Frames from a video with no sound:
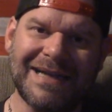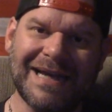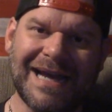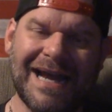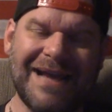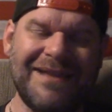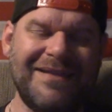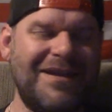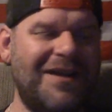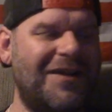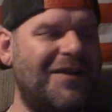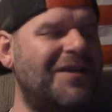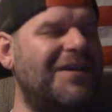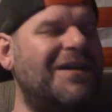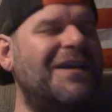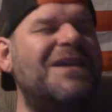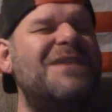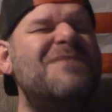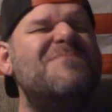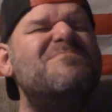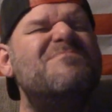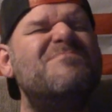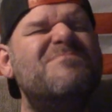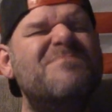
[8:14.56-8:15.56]
And they're going
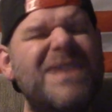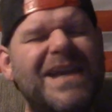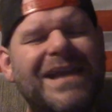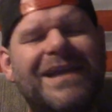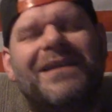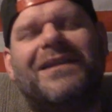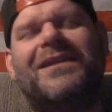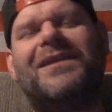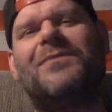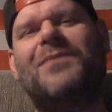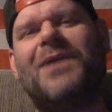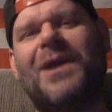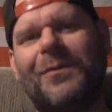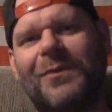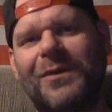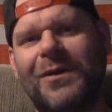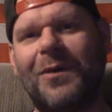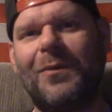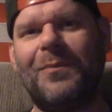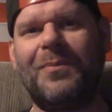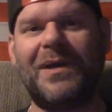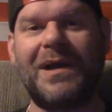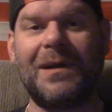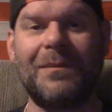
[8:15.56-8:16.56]
to immediately be able to
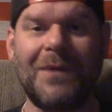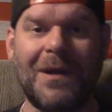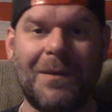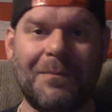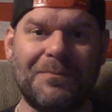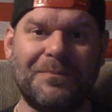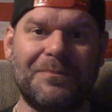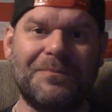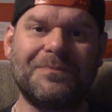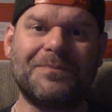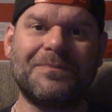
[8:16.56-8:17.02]
go pick them up.